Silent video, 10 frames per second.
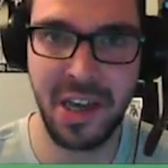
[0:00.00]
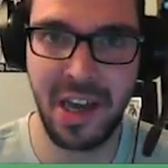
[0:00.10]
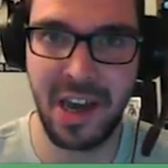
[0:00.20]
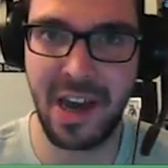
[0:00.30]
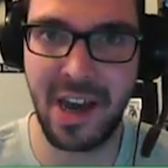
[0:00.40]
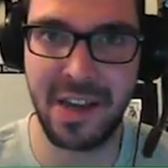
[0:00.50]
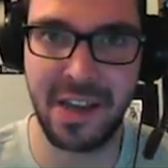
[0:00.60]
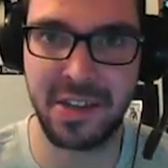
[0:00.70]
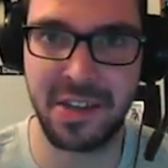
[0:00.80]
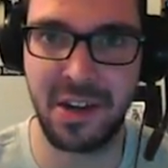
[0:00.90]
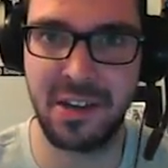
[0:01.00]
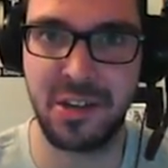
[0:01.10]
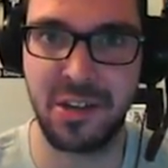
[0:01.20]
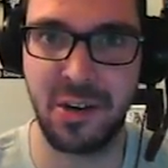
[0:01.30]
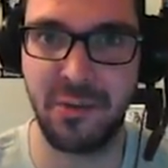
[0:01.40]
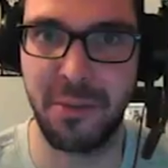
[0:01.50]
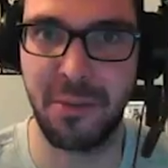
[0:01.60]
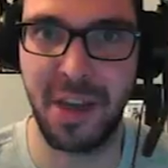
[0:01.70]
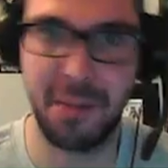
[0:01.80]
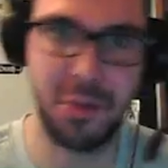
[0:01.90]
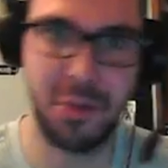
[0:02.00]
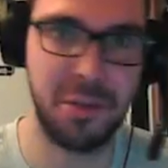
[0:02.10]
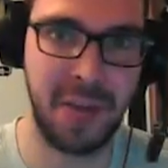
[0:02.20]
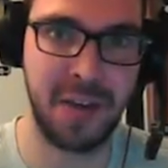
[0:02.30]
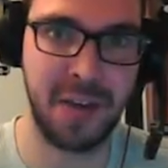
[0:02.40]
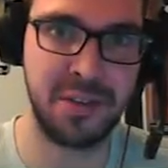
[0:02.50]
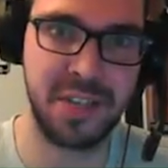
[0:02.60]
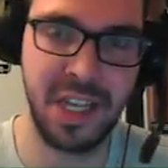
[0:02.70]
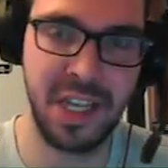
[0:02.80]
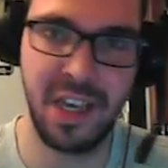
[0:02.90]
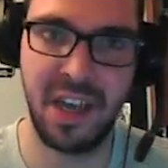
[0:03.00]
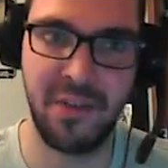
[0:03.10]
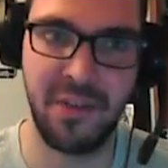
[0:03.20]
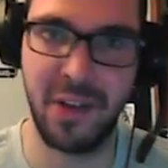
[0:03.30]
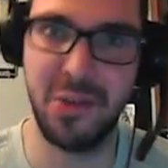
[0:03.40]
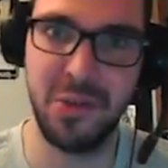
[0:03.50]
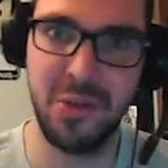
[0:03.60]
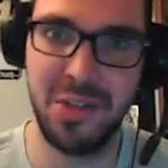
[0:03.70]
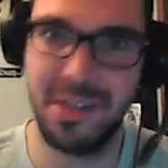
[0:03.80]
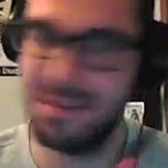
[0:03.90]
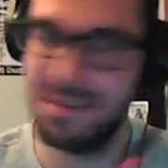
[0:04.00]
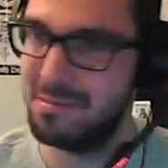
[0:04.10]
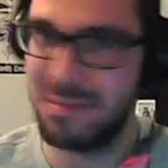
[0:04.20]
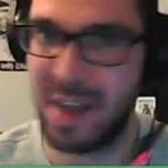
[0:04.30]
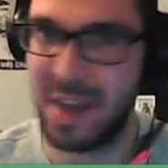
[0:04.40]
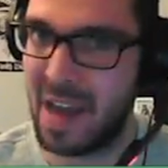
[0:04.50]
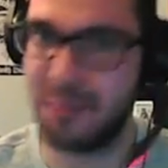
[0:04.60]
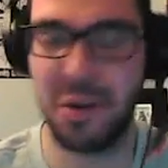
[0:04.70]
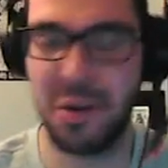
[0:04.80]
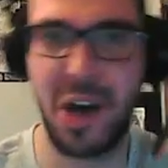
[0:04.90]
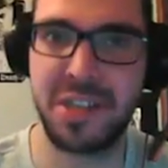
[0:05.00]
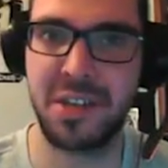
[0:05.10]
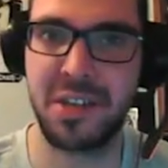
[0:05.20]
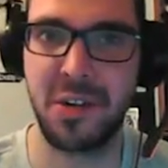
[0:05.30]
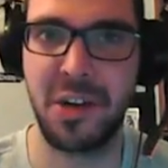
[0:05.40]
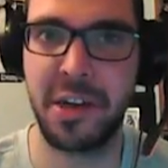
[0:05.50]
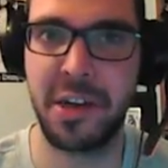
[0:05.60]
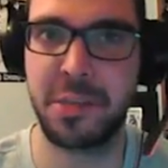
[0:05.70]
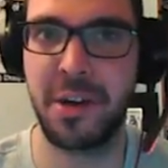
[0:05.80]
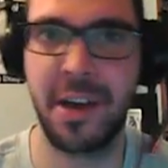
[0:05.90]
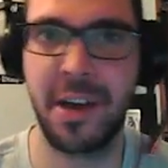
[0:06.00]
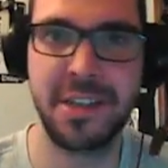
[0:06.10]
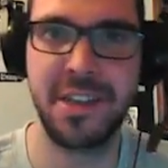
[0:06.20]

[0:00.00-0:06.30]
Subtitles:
And that's not a deterrent for me uploading battles. If I lose, every loss is a learning experience,